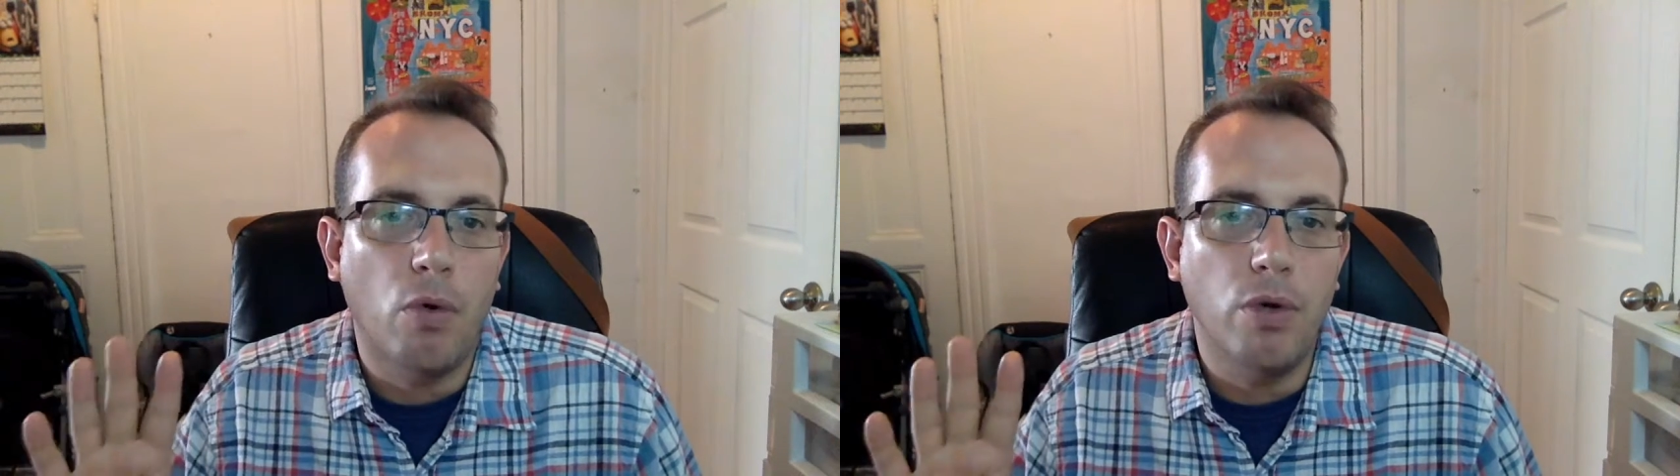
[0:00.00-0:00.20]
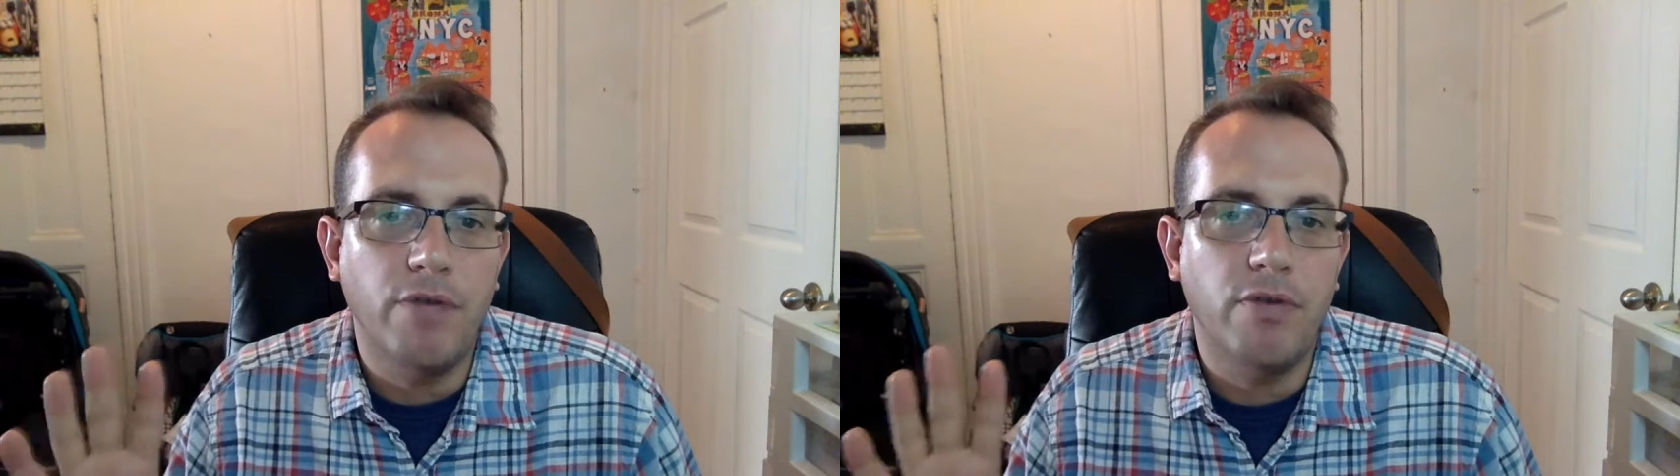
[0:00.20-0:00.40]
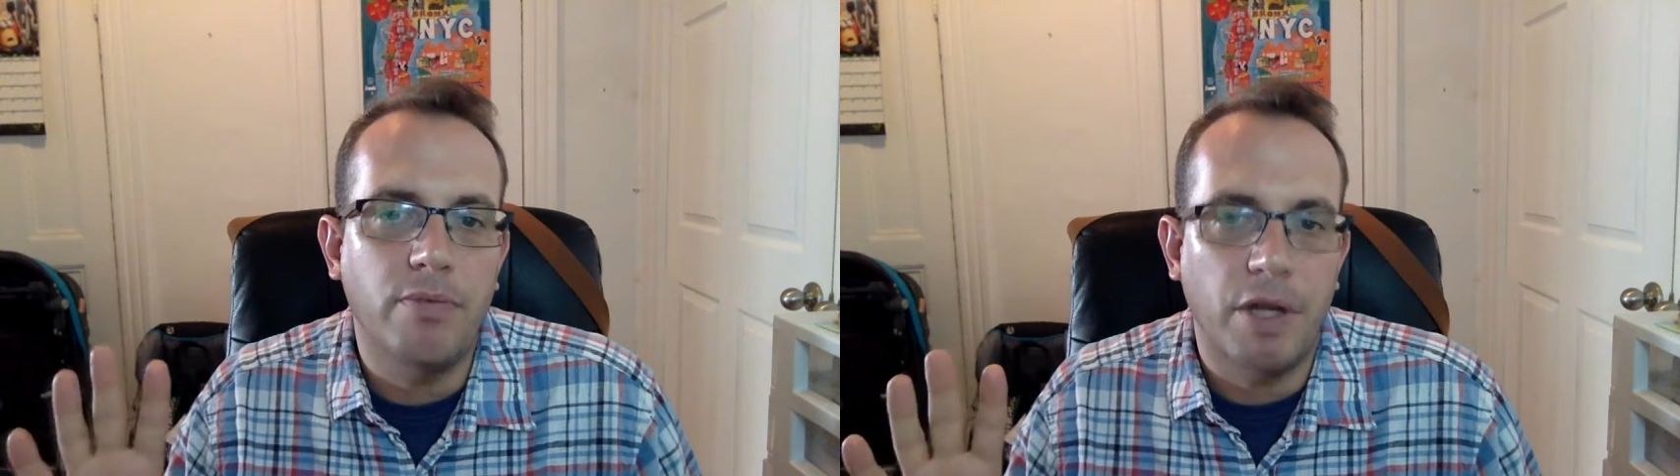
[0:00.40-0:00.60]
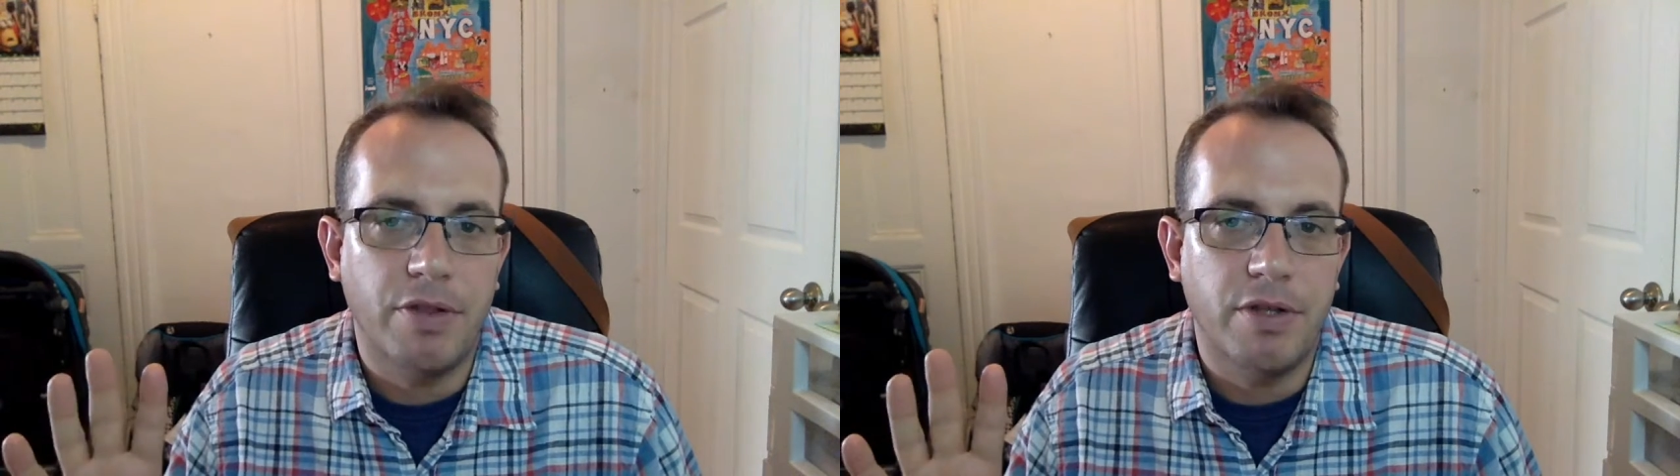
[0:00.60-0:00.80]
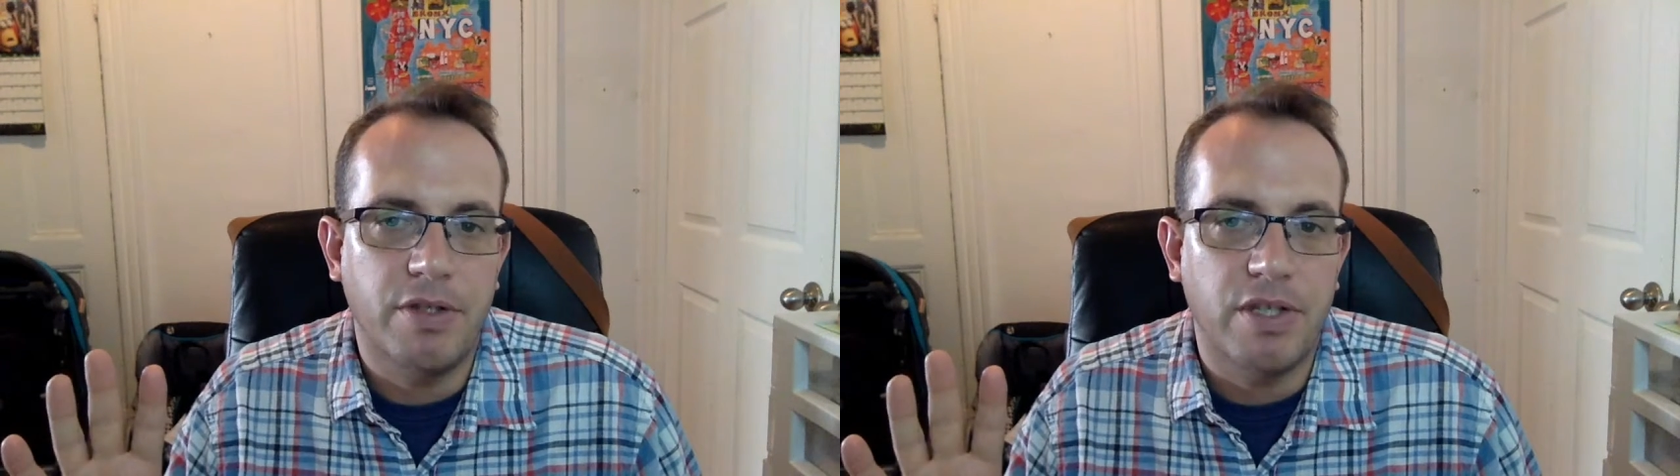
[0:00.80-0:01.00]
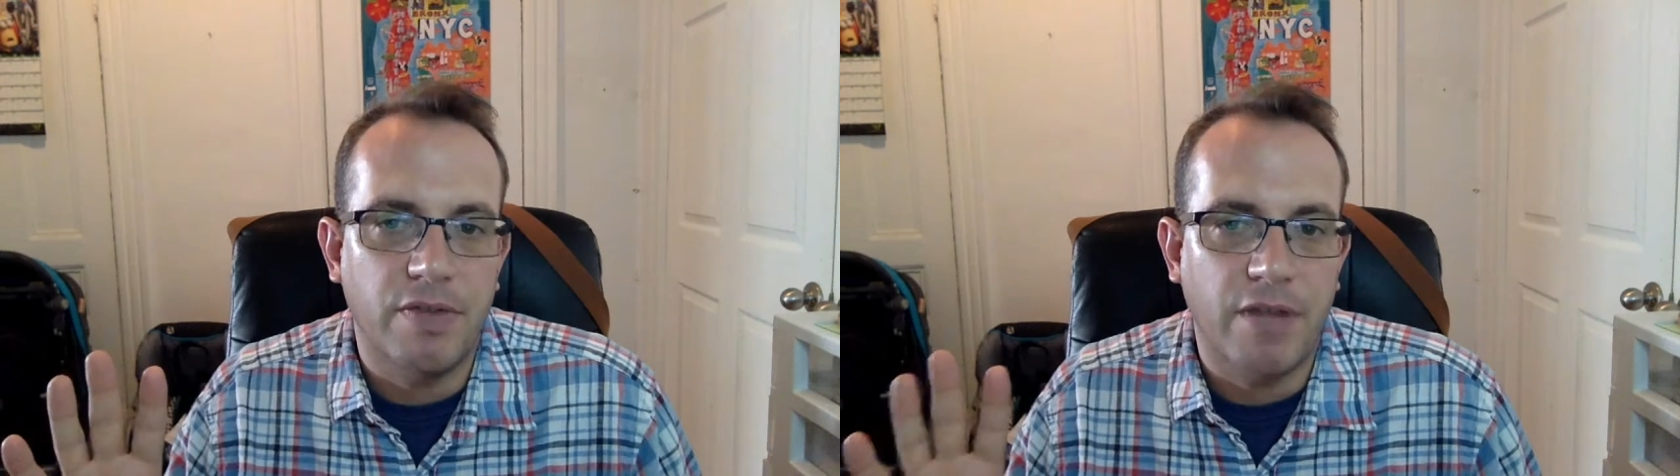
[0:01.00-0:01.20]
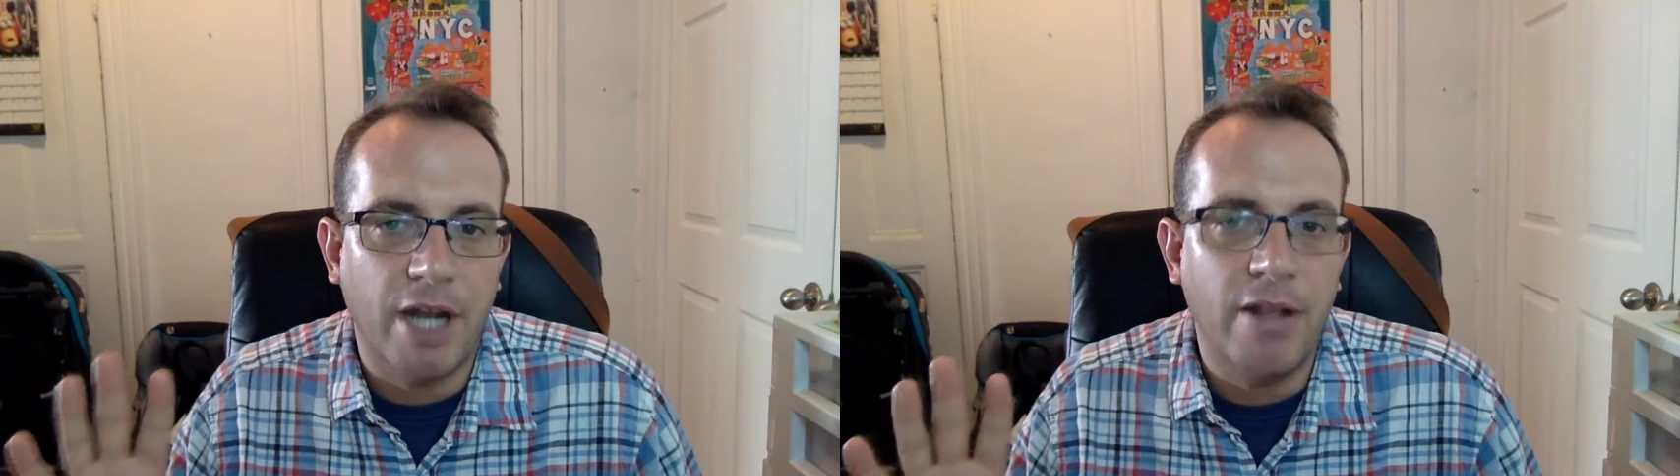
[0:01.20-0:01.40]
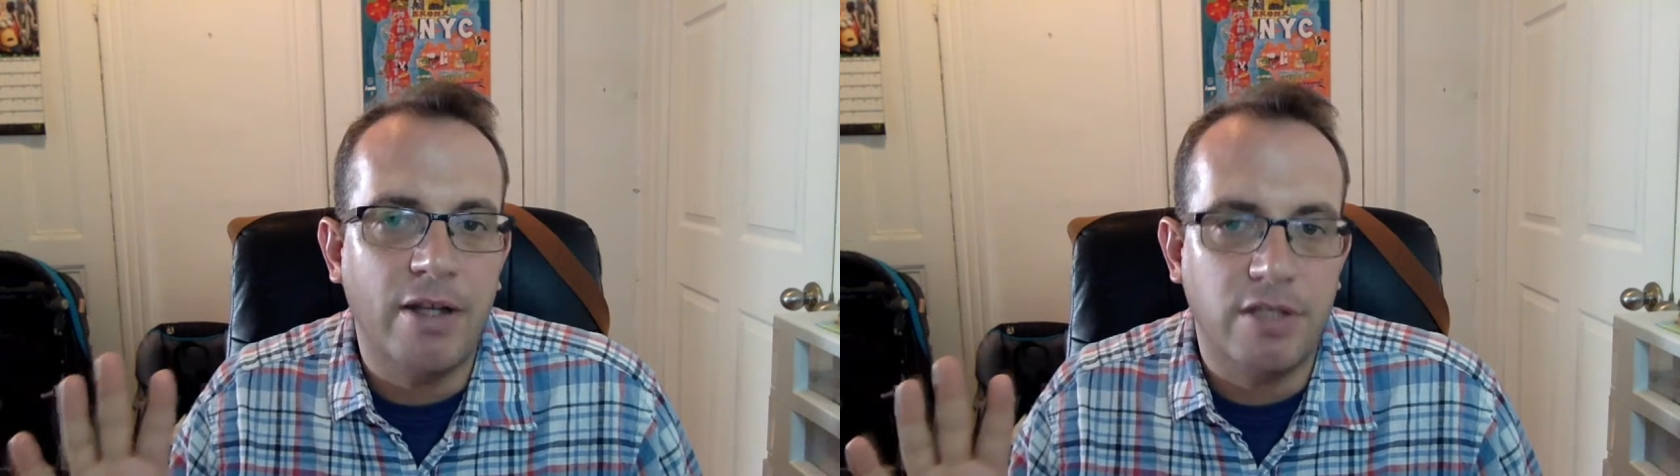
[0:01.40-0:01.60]
different methods that I
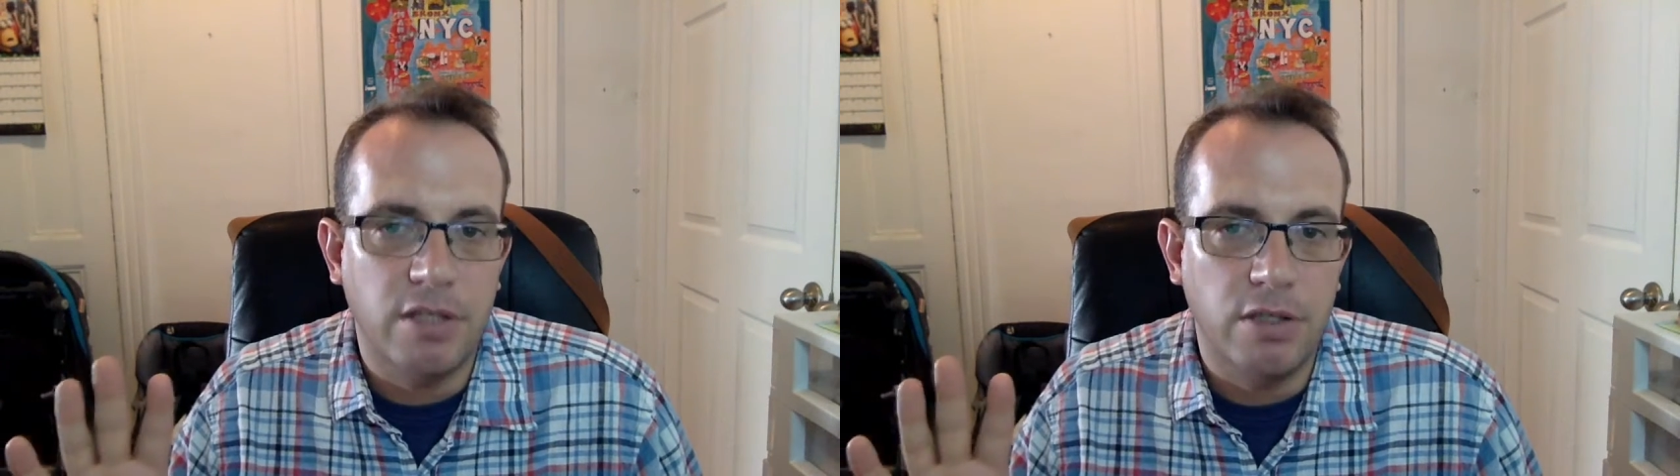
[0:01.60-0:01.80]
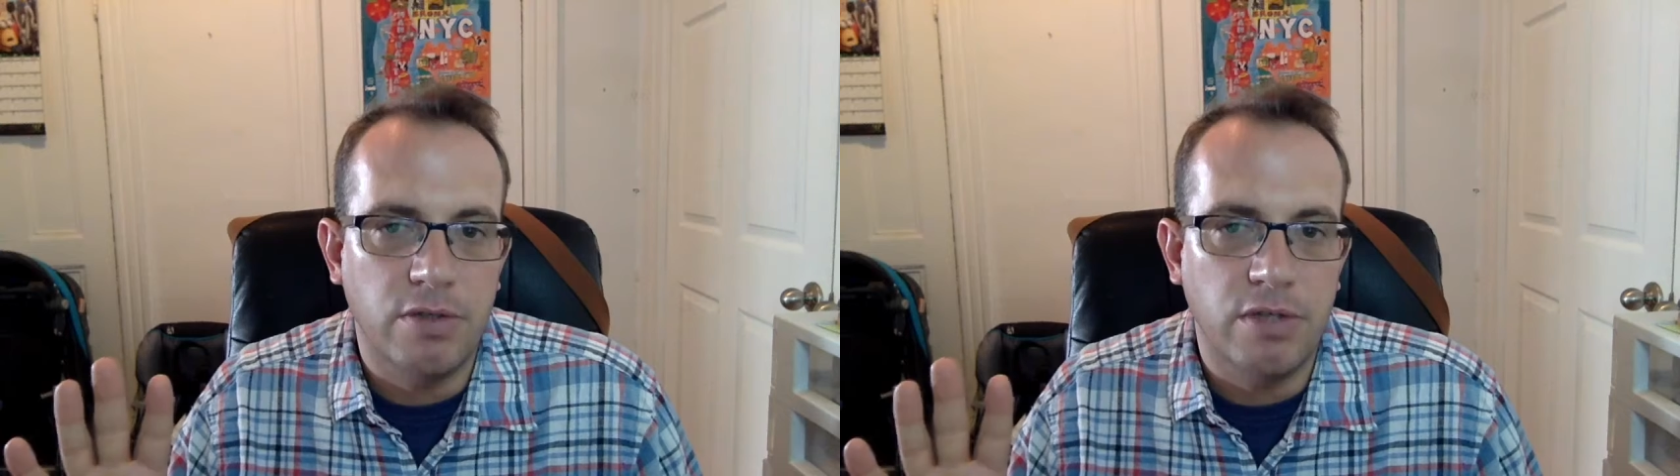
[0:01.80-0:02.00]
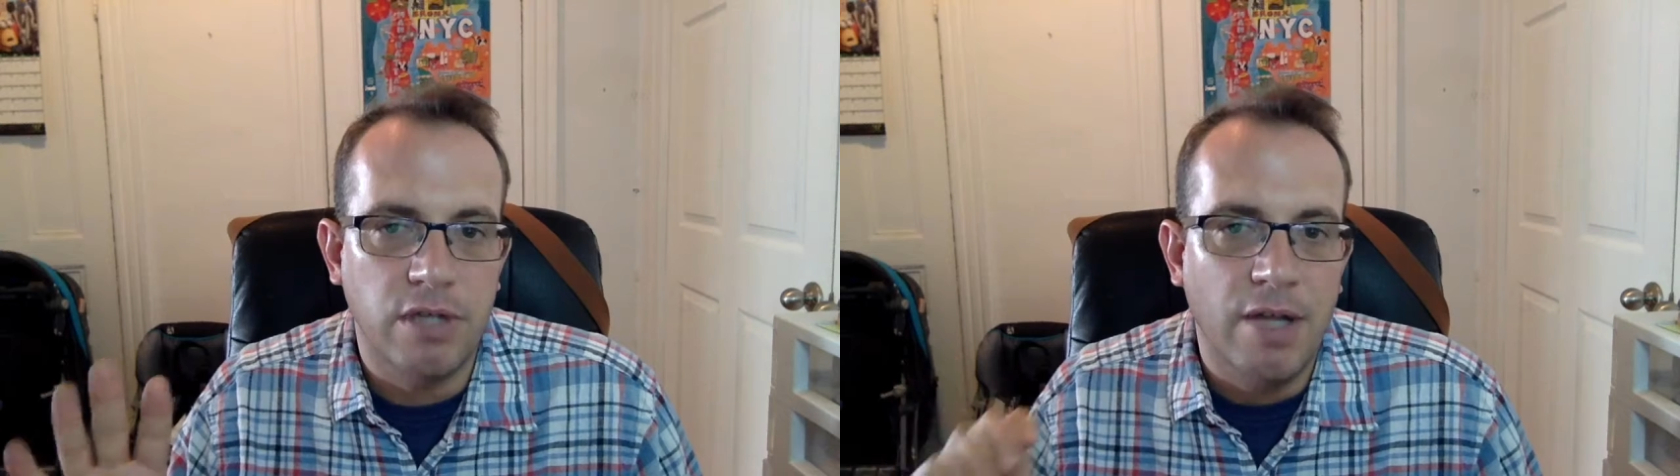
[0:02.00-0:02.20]
like to use